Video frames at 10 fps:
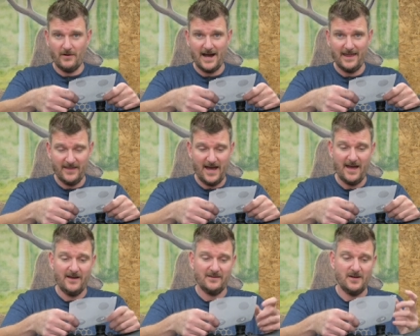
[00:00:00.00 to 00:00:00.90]
right there.
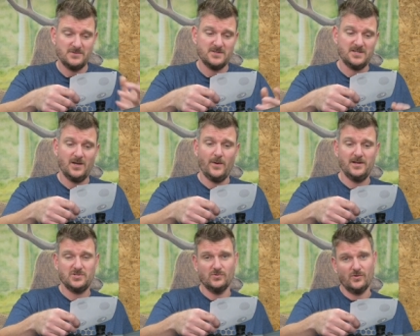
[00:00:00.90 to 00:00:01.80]
Those are
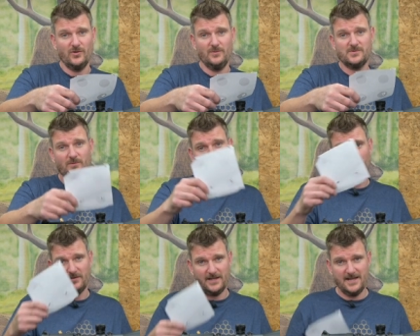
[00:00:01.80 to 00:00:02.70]
sequential groups and I've
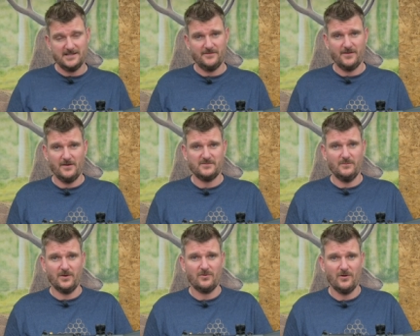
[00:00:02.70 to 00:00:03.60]
got data for those
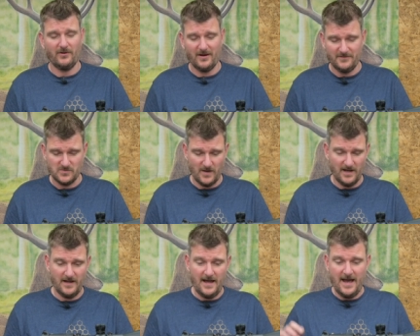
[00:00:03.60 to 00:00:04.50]
from the chronograph as
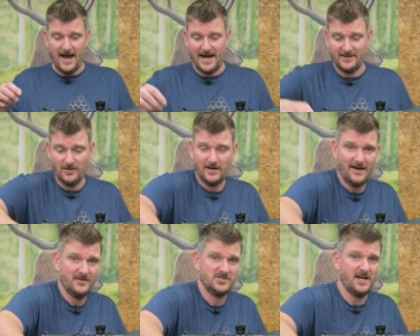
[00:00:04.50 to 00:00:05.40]
well. I do
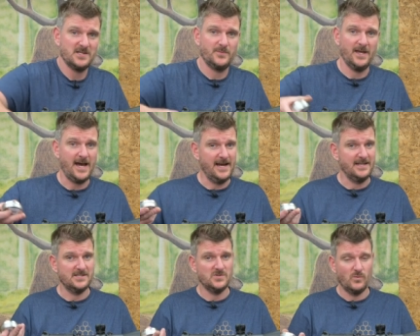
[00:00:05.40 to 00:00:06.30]
like the JSB
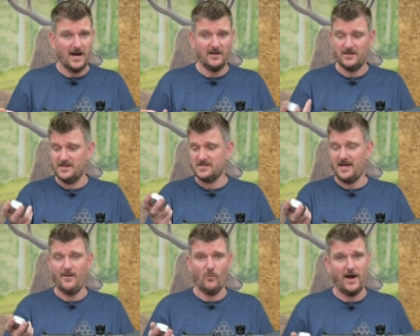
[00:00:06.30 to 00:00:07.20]
Hades as well, they're the
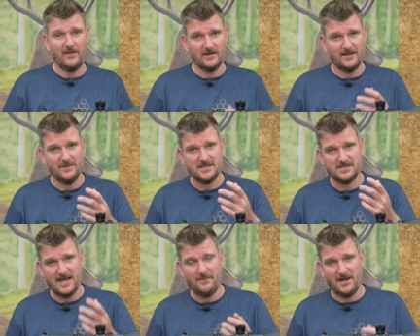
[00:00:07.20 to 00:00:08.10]
same weight, they'll give me the
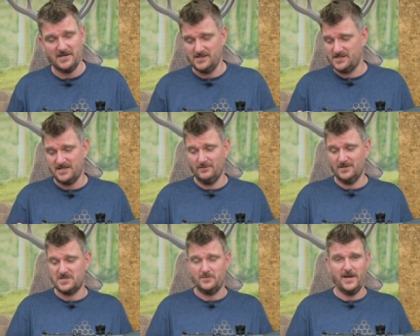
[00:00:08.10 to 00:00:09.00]
same energy and
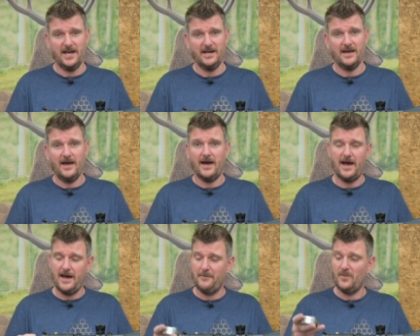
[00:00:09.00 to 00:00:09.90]
similar speed,
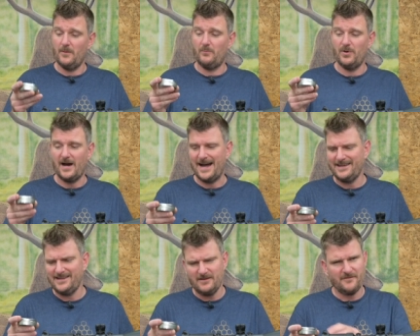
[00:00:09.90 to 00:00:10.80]
um, but I
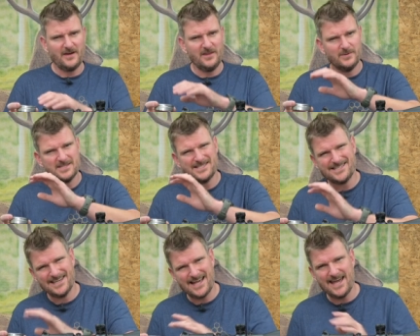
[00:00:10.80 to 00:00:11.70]
did find they were
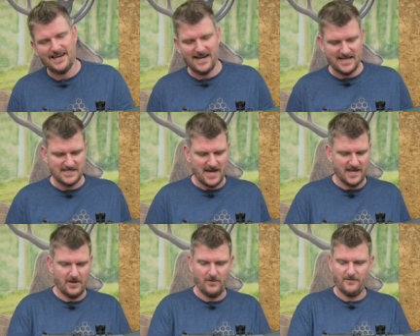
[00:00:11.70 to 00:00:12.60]
slightly less
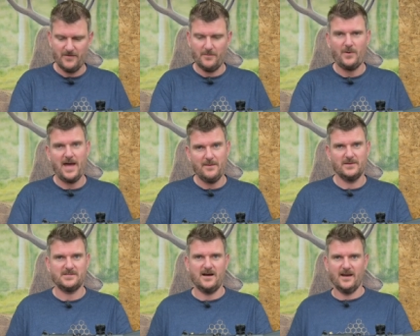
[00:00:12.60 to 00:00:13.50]
accurate for the
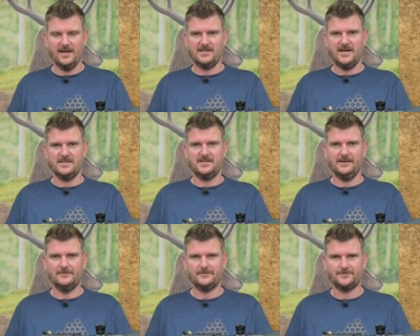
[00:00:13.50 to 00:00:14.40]
paper target testing.